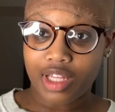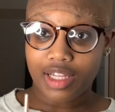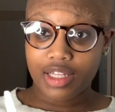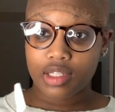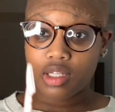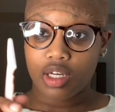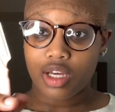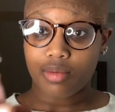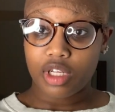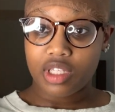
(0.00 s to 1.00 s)
Now that's done, I'm
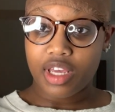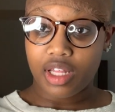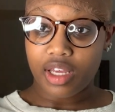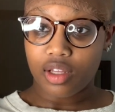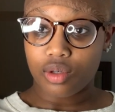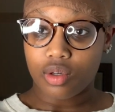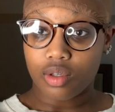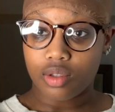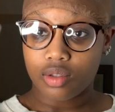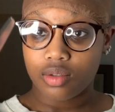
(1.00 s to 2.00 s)
going to take like a
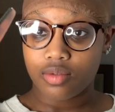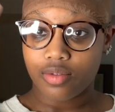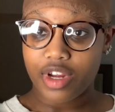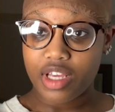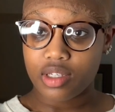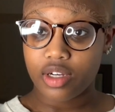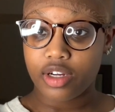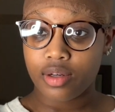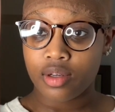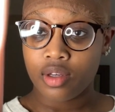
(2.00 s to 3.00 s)
little razor,
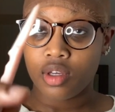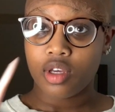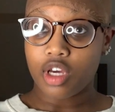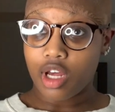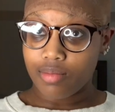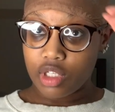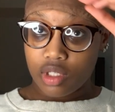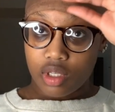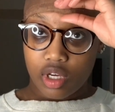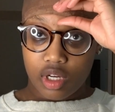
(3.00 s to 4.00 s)
and I'm just
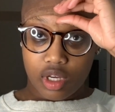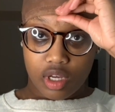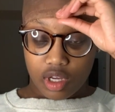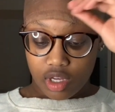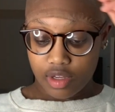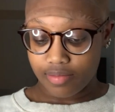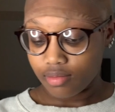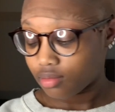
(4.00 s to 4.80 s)
gonna um